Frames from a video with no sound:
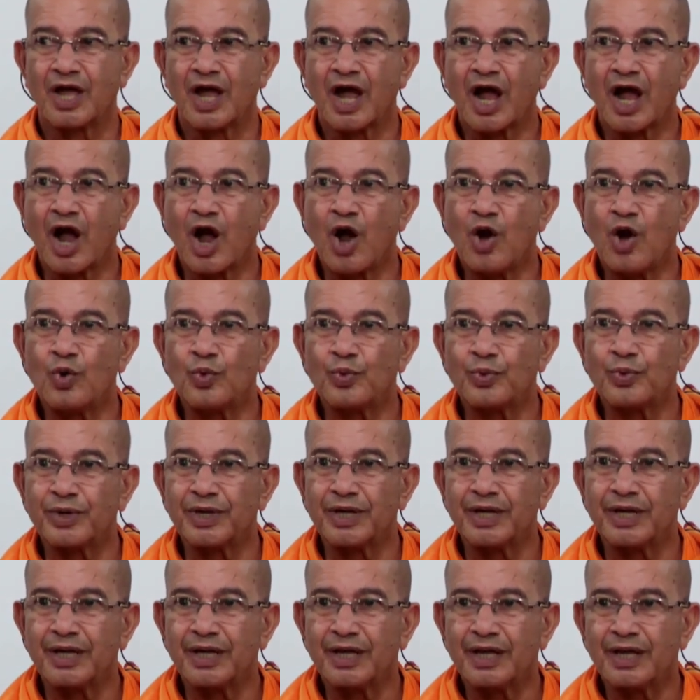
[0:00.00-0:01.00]
How
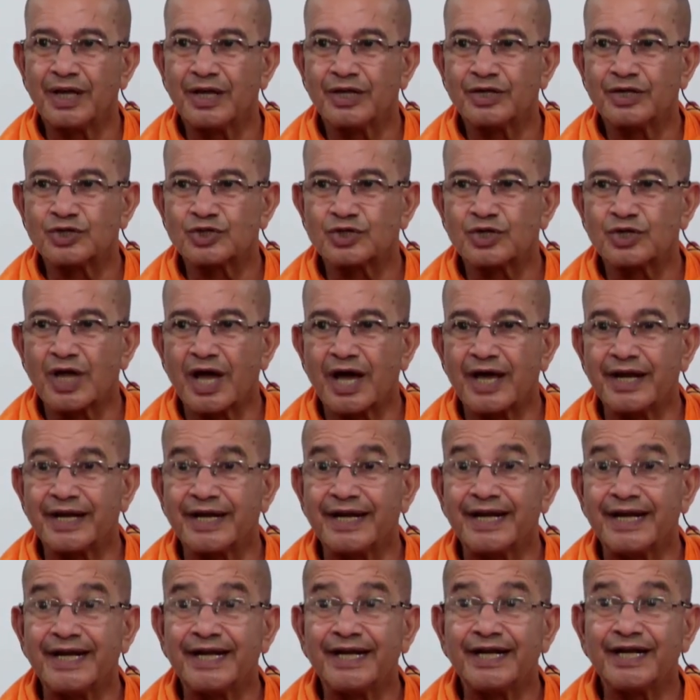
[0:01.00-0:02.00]
we are
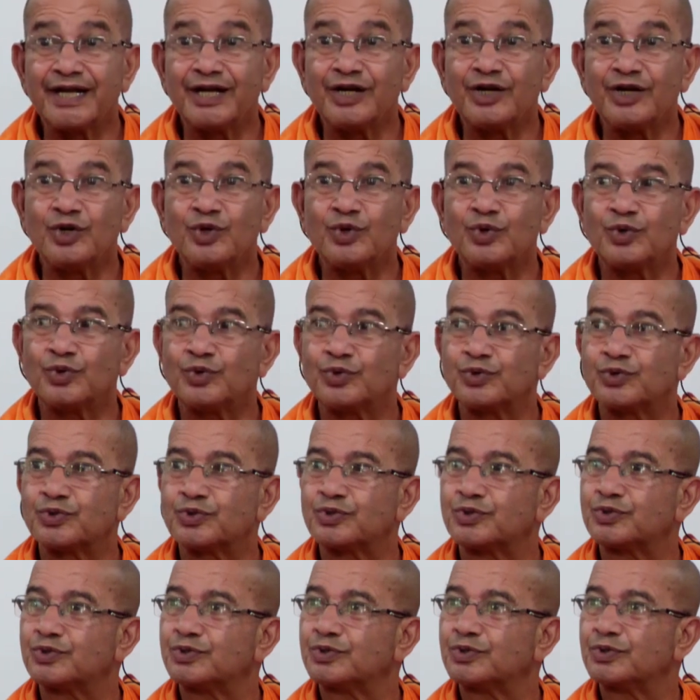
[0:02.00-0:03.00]

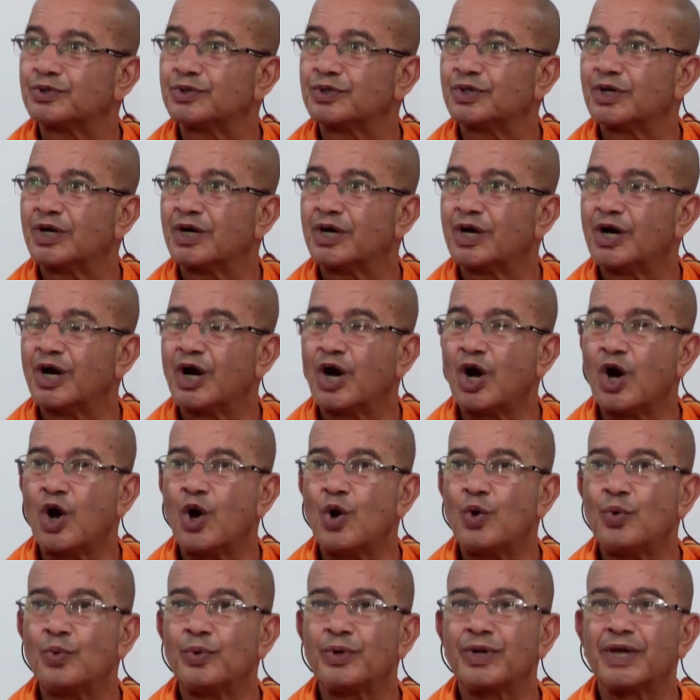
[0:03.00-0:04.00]
introduced, how
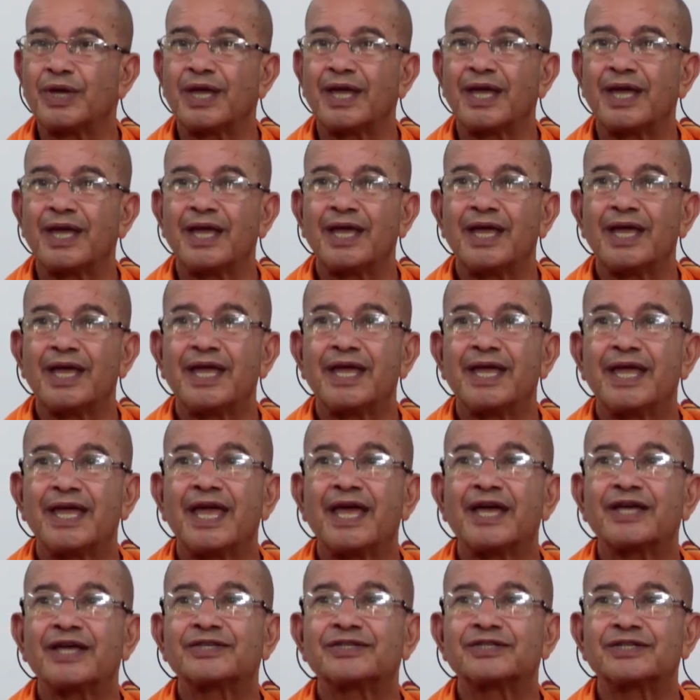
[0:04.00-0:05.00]
we
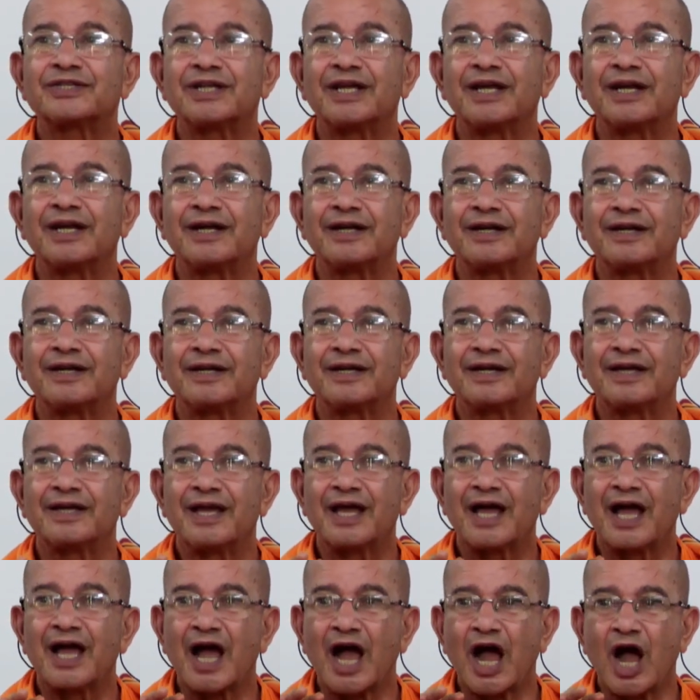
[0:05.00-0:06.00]
extend,
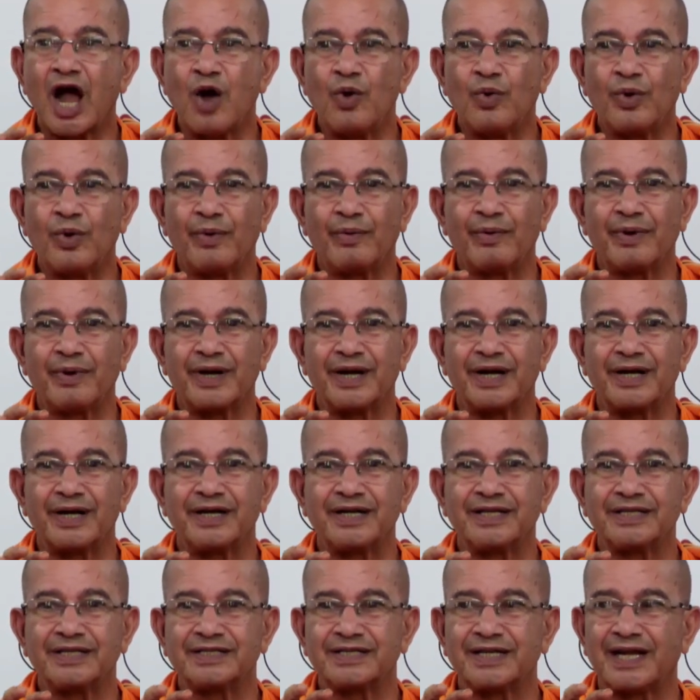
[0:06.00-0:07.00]
how our
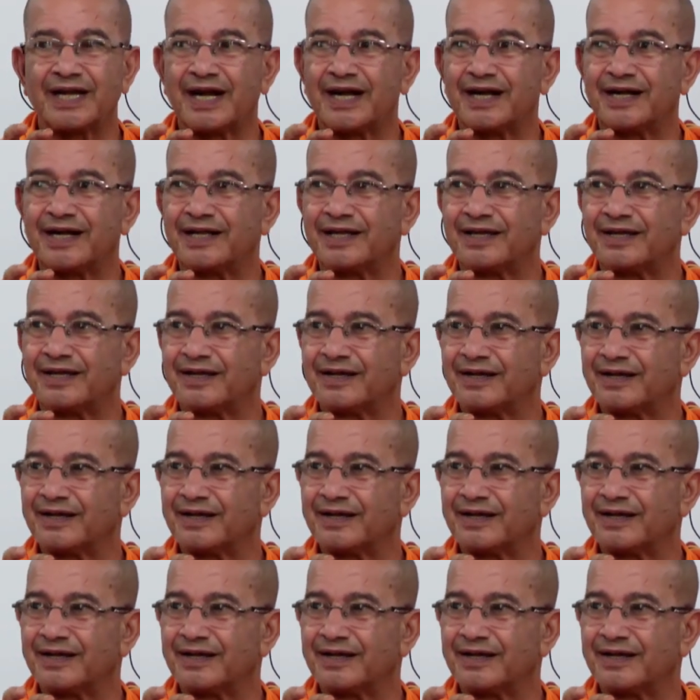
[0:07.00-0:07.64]
understanding